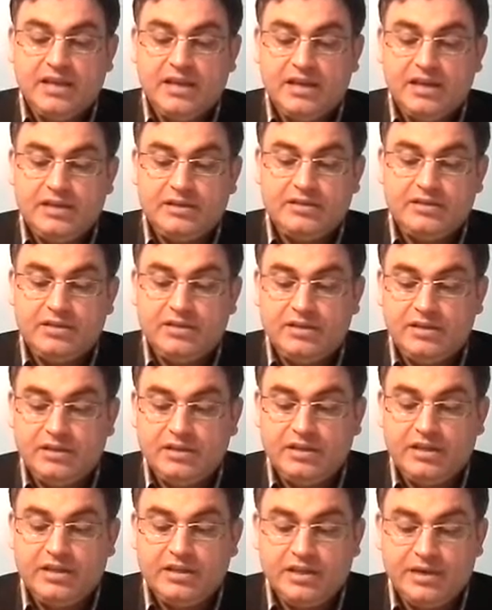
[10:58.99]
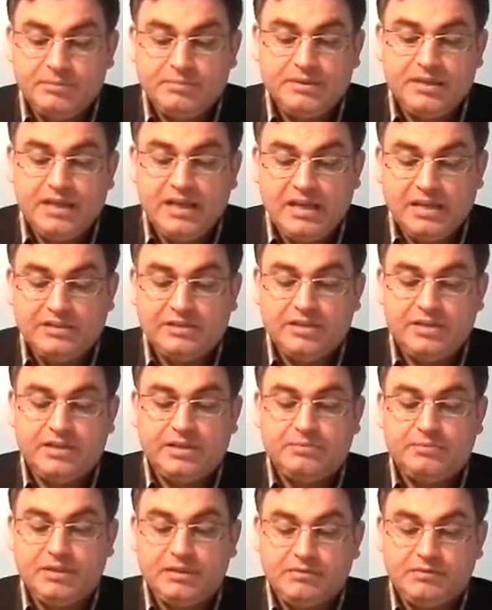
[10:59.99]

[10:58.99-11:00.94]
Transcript: it encrypt and decrypt